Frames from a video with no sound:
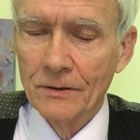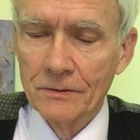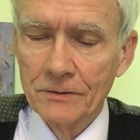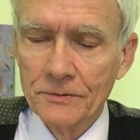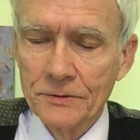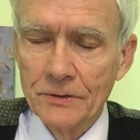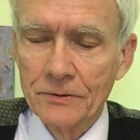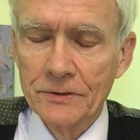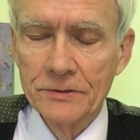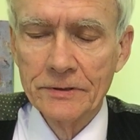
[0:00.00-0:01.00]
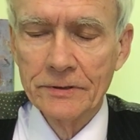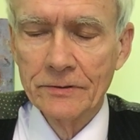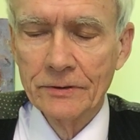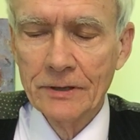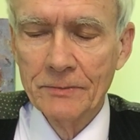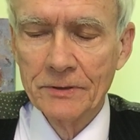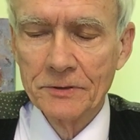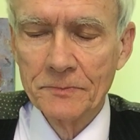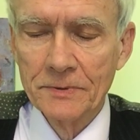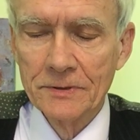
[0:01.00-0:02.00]
also is an entertainment
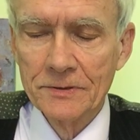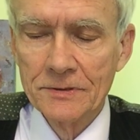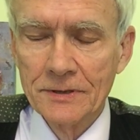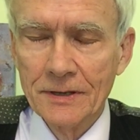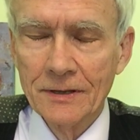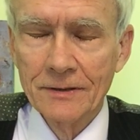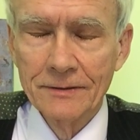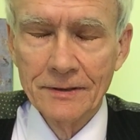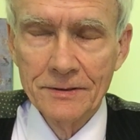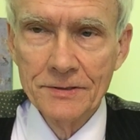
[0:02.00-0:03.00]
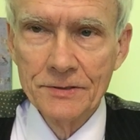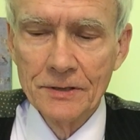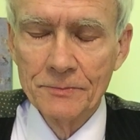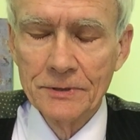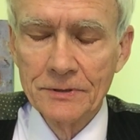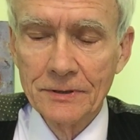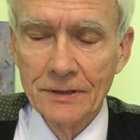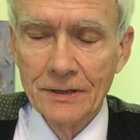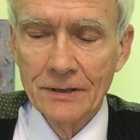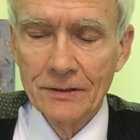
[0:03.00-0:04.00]
expense that is subject
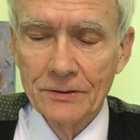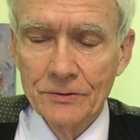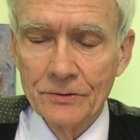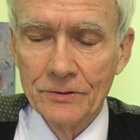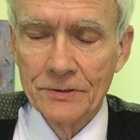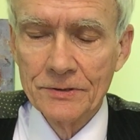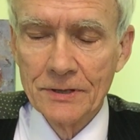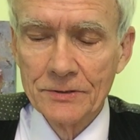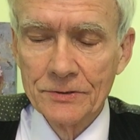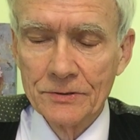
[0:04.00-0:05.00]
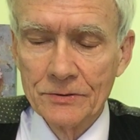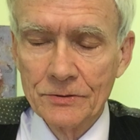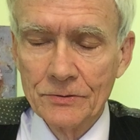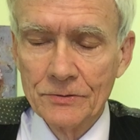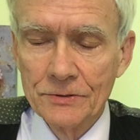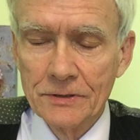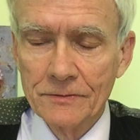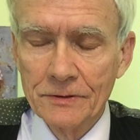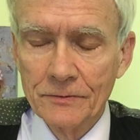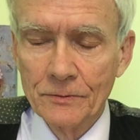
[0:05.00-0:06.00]
to the Section
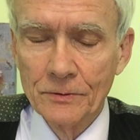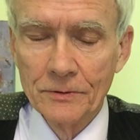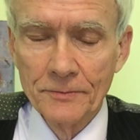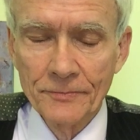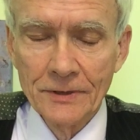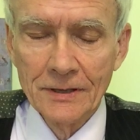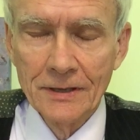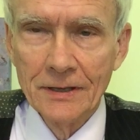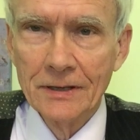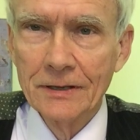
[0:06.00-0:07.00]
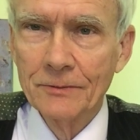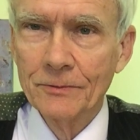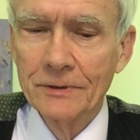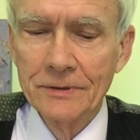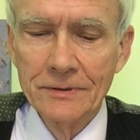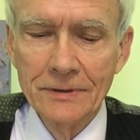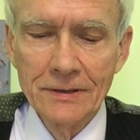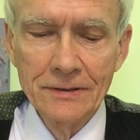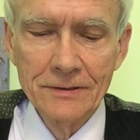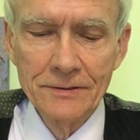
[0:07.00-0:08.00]
274A1
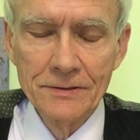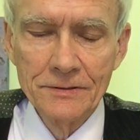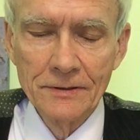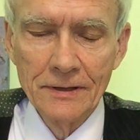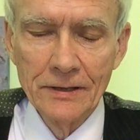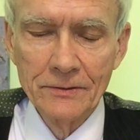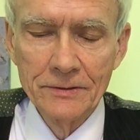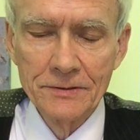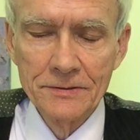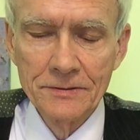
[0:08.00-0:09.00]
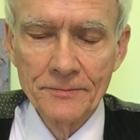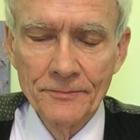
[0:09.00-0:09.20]
disallowance.